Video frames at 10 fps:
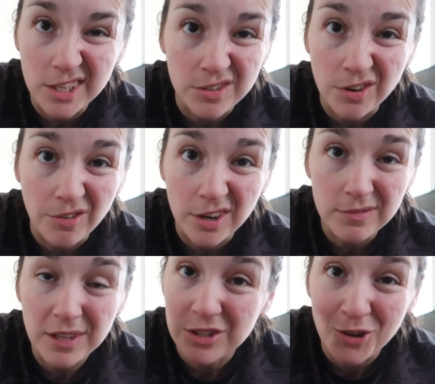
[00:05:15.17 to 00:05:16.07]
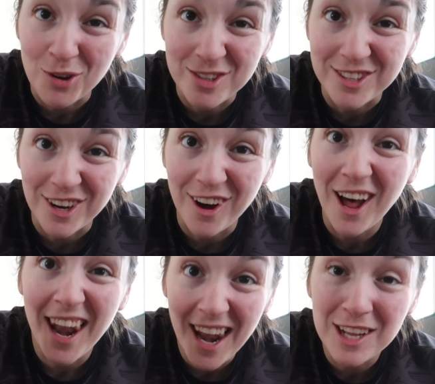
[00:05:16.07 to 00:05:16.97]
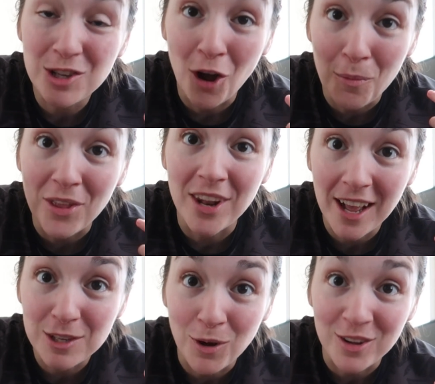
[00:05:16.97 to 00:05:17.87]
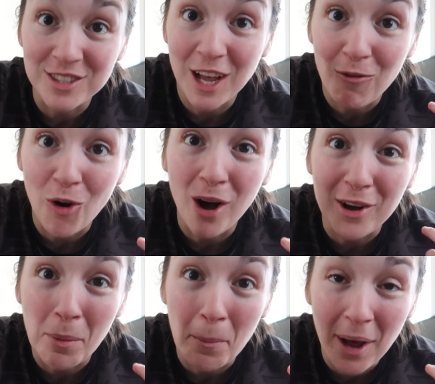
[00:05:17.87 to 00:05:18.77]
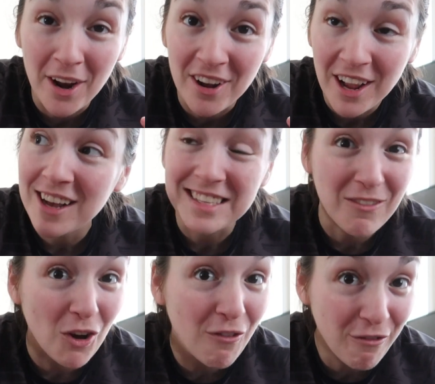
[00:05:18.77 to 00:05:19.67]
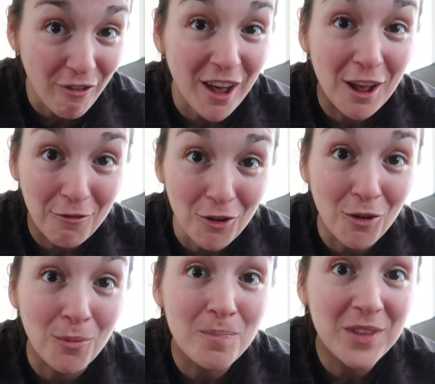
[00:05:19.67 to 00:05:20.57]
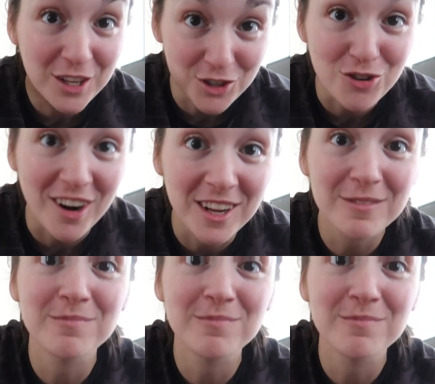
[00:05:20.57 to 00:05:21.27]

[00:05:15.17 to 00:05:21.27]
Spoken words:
It's not great, it's not a good start. Let's hope the next ones I've got are gonna be better because I have a fair few to try.